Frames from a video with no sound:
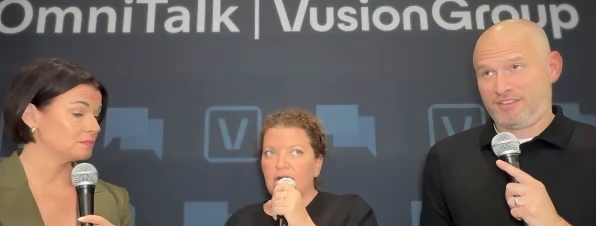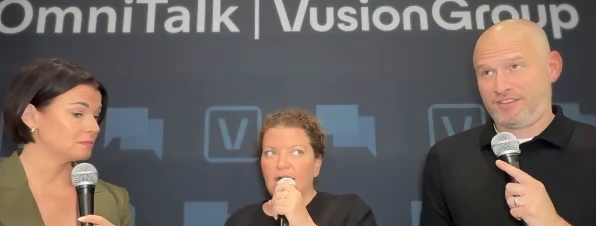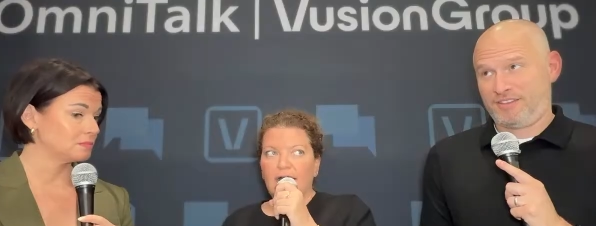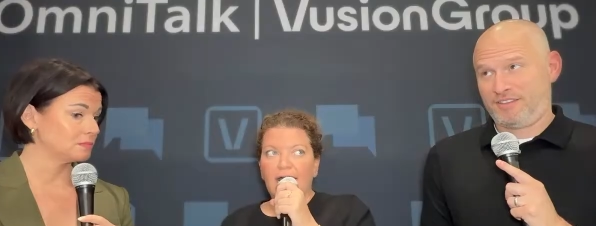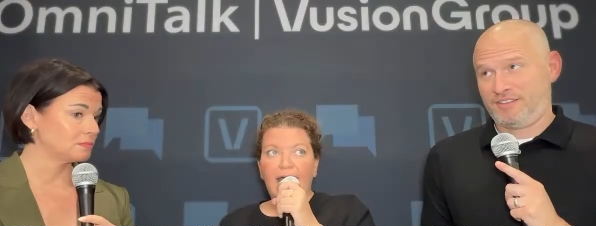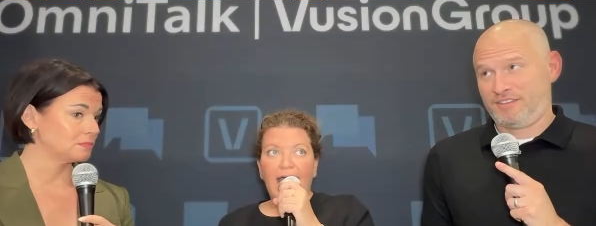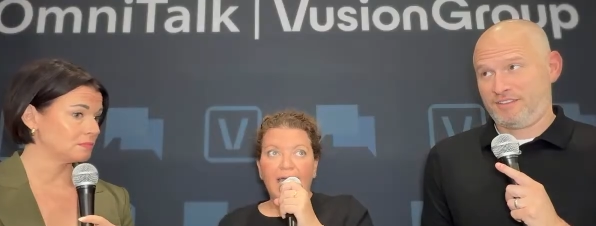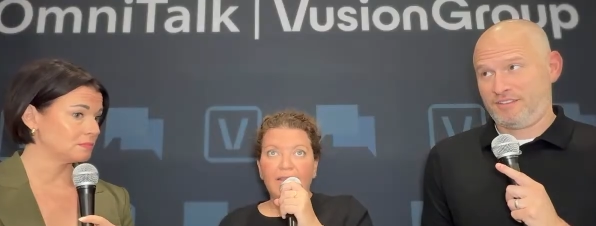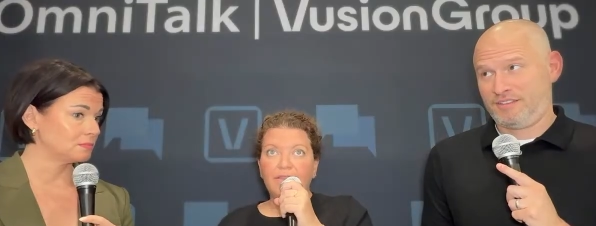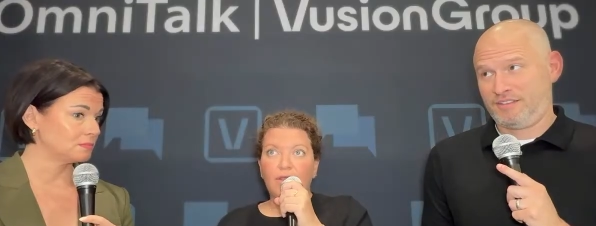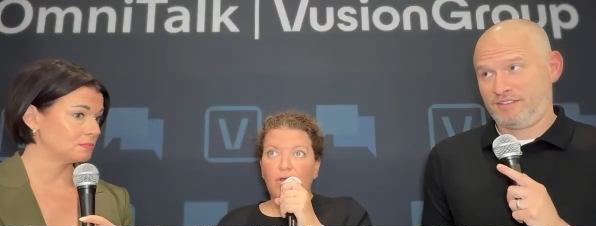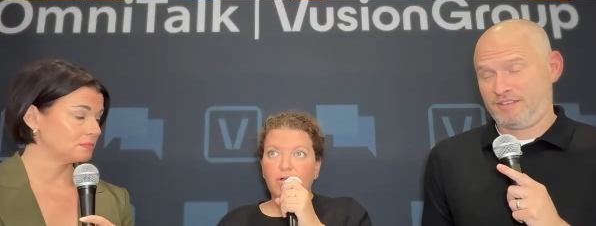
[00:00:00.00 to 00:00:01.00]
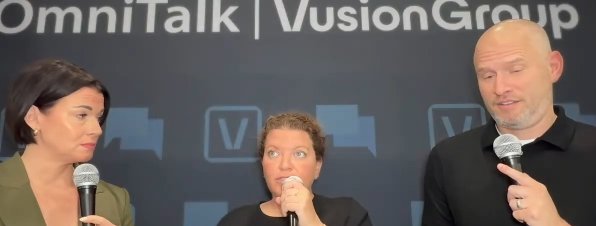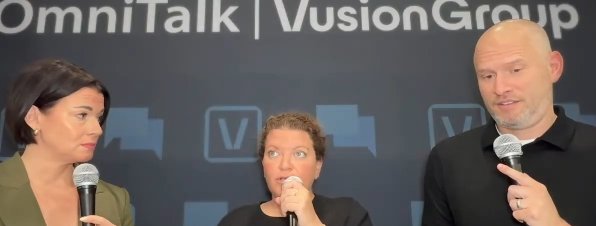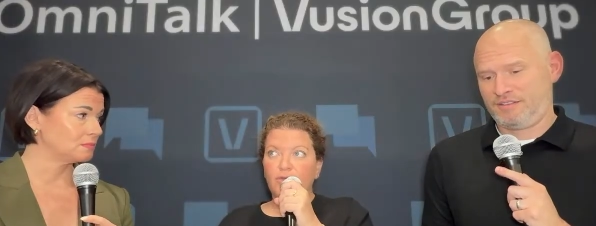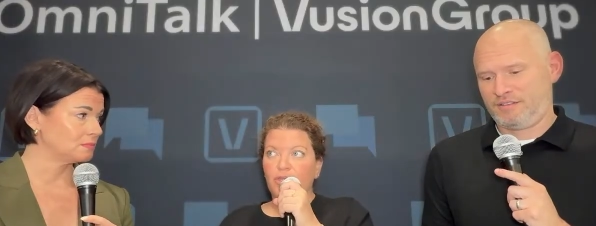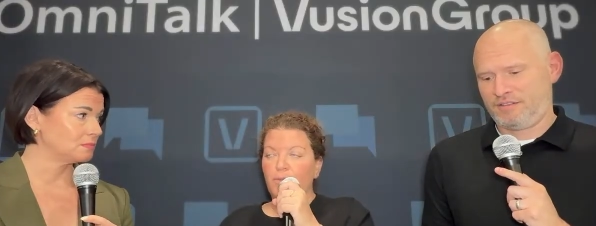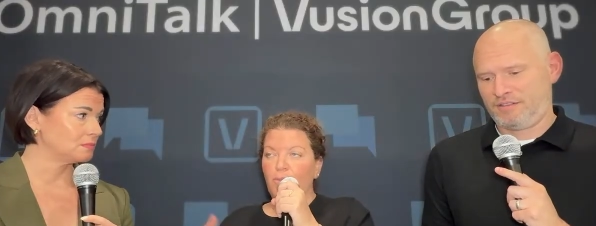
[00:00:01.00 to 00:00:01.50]
Speaker 1: Uh, and they're
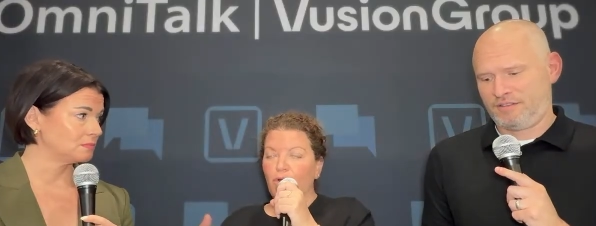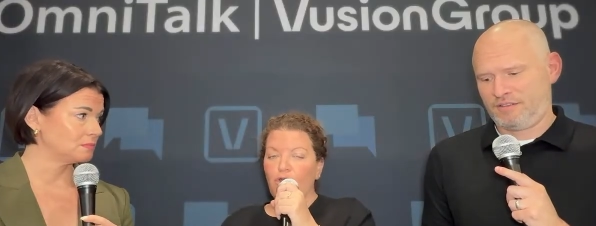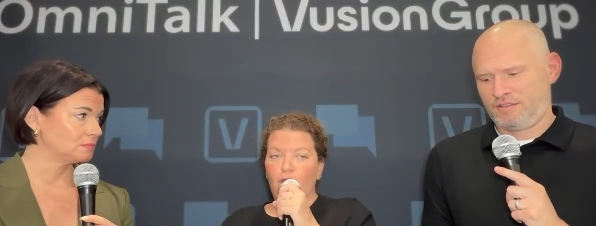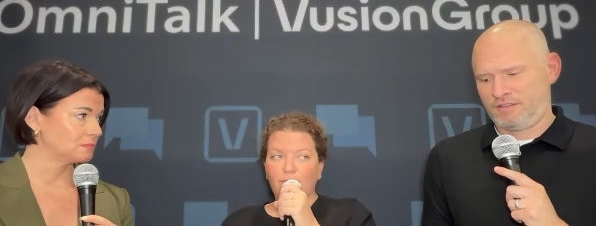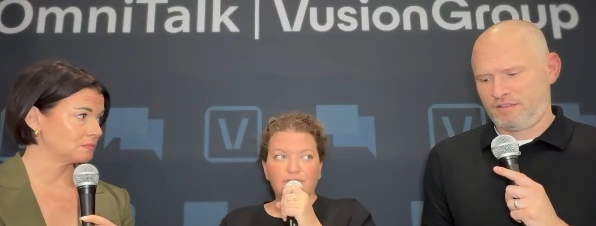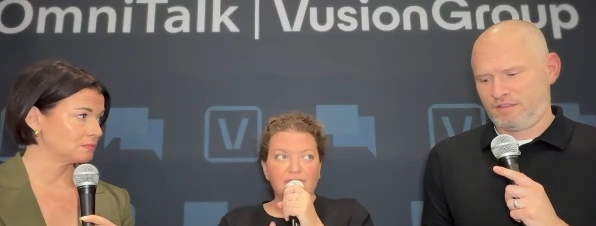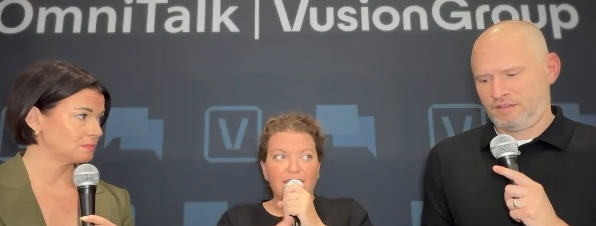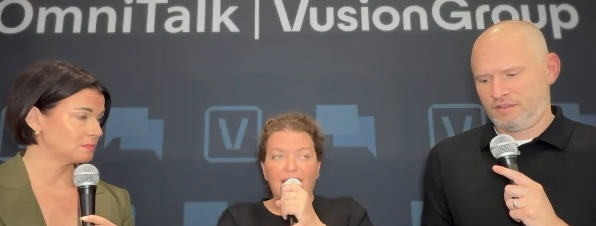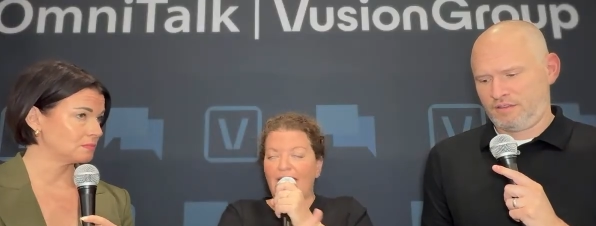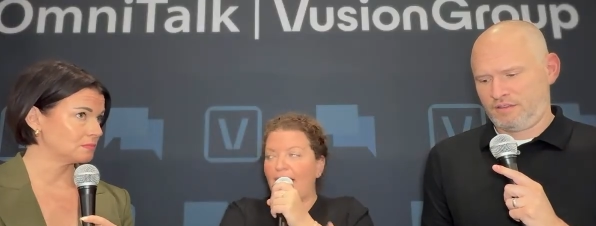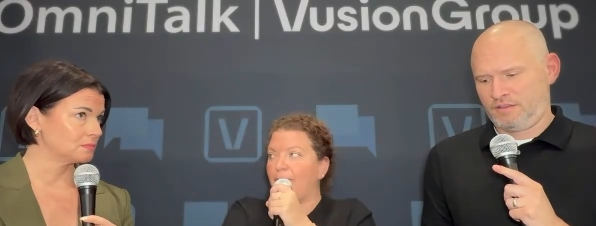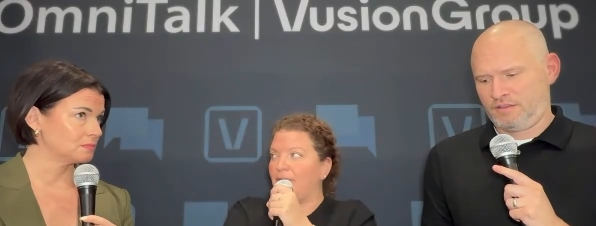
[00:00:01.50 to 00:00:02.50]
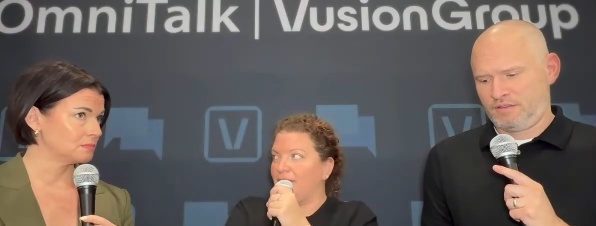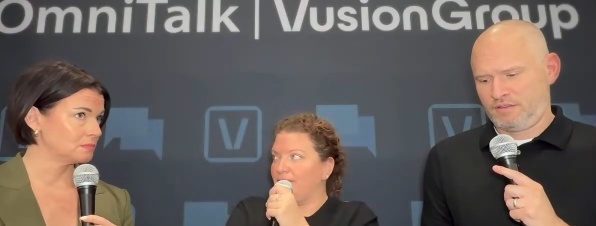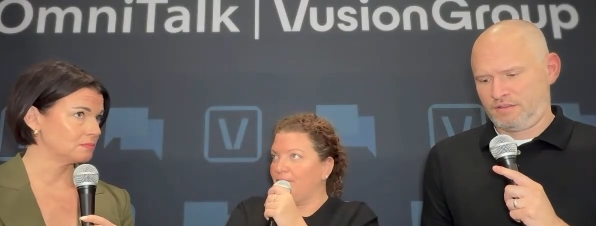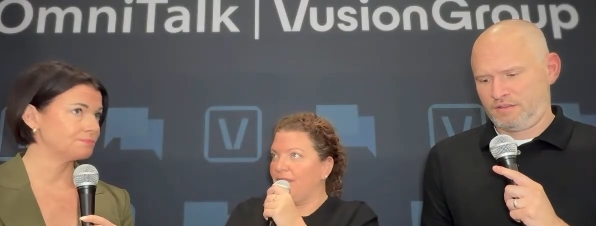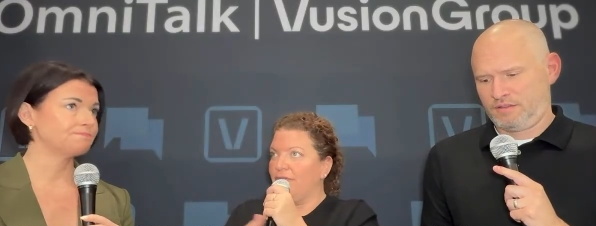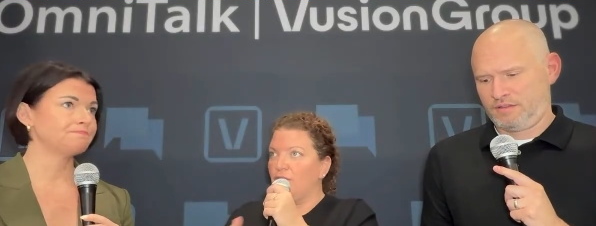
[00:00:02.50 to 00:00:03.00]
also, you know, more commerce is going to happen
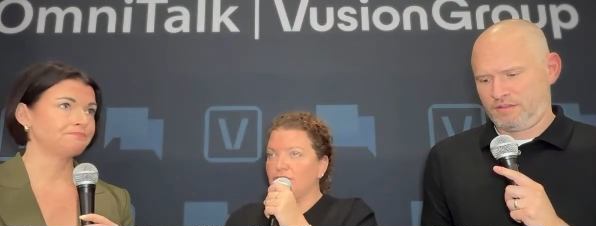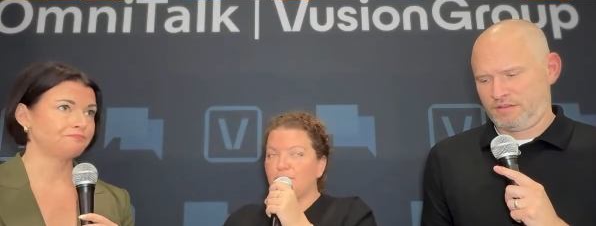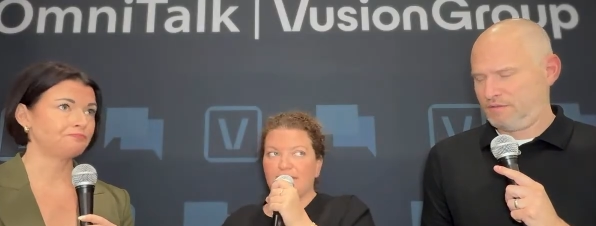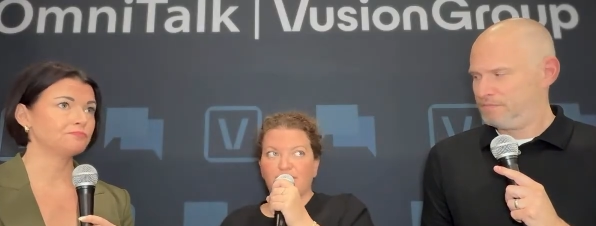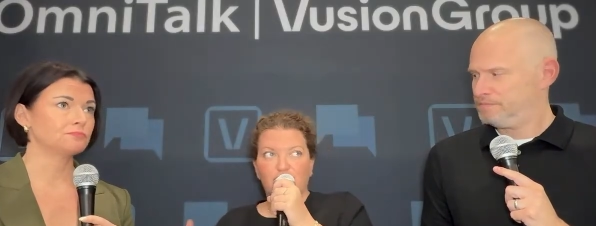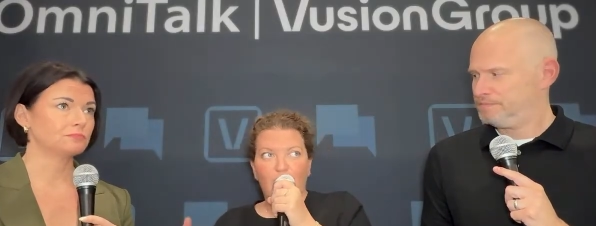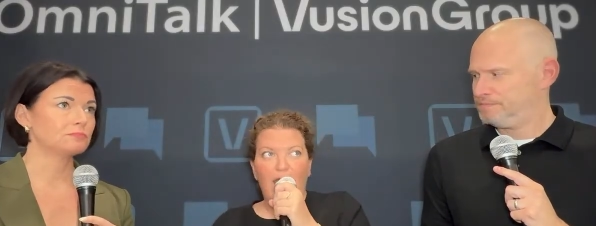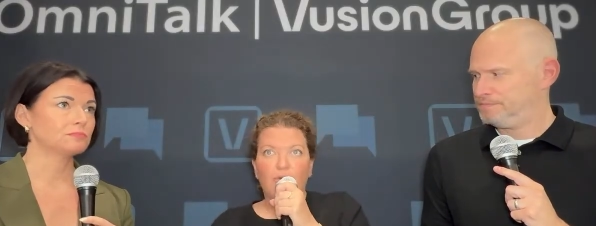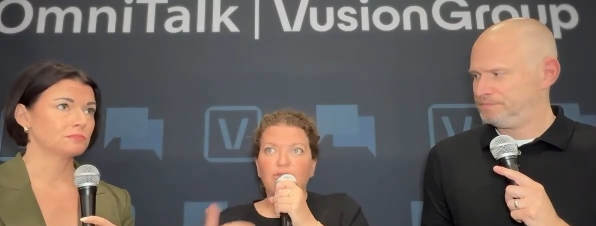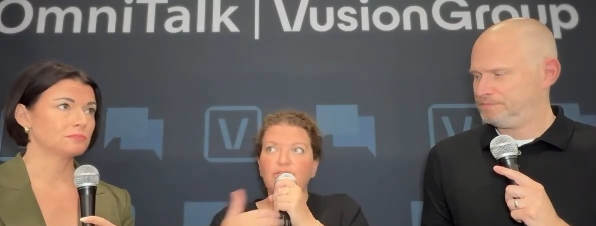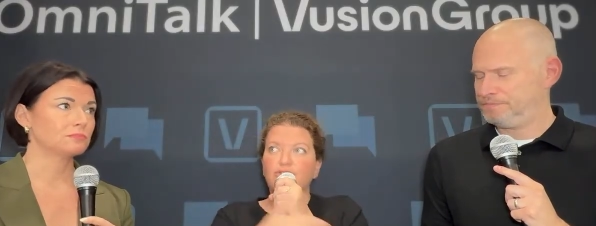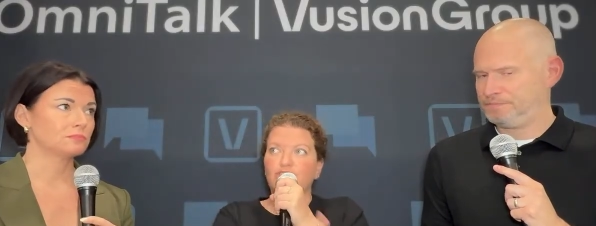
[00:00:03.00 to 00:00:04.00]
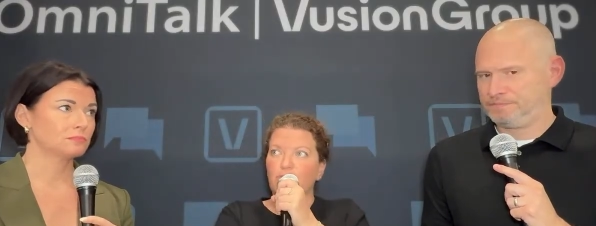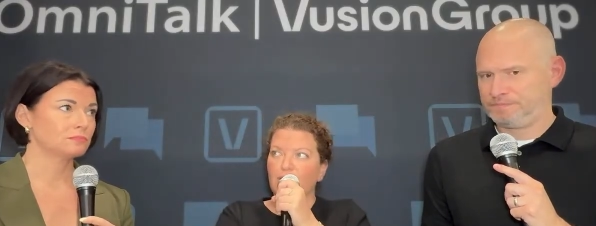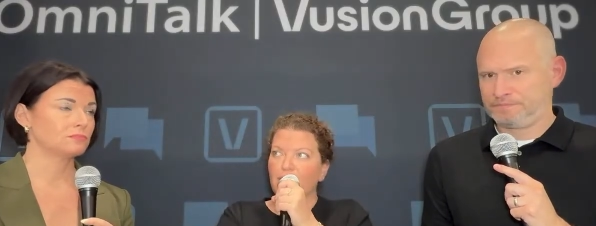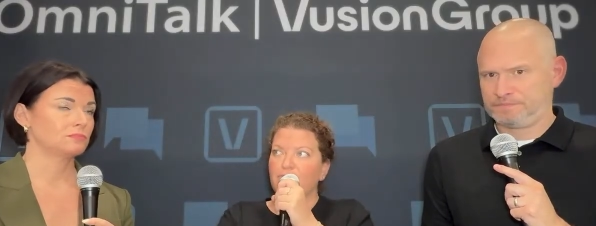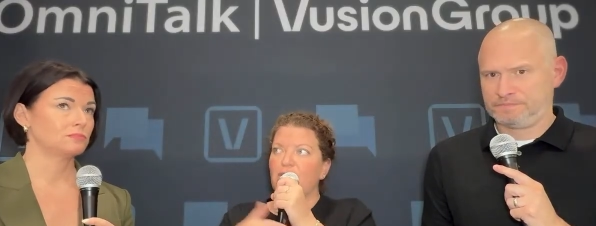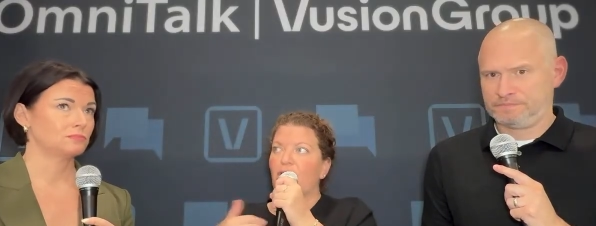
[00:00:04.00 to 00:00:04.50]
mm-hmm. in those spaces. So how are you
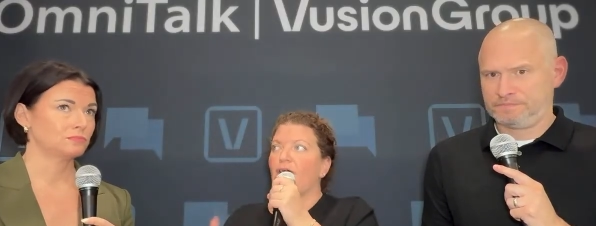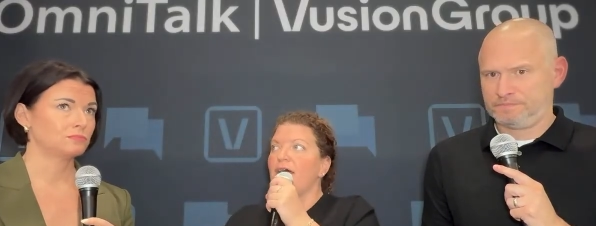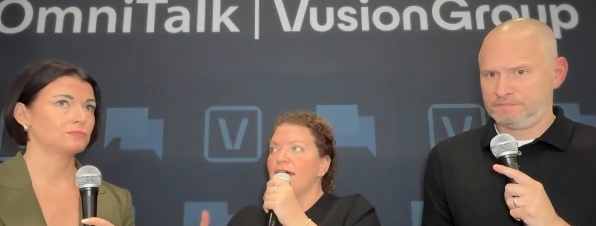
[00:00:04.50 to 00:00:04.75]
showing up there?